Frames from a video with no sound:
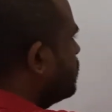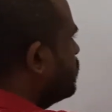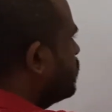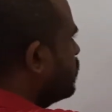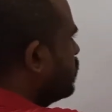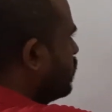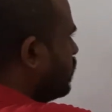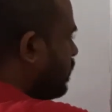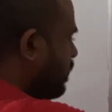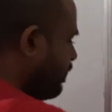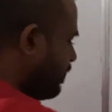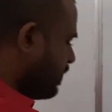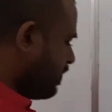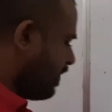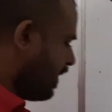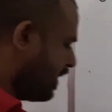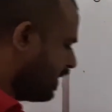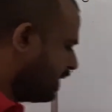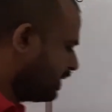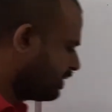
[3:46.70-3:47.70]
true.
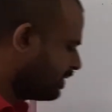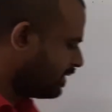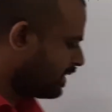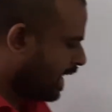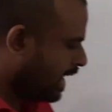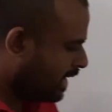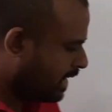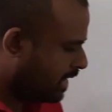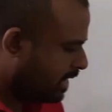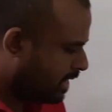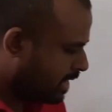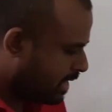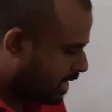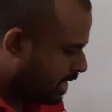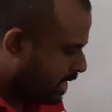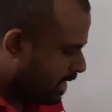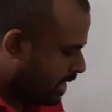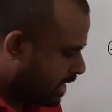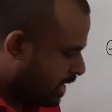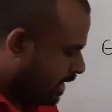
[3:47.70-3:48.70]
What does that
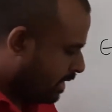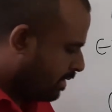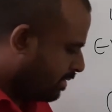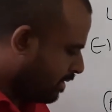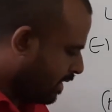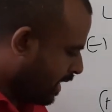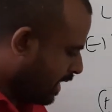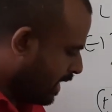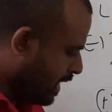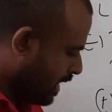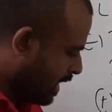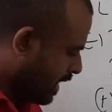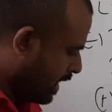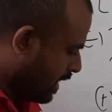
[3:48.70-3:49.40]
say?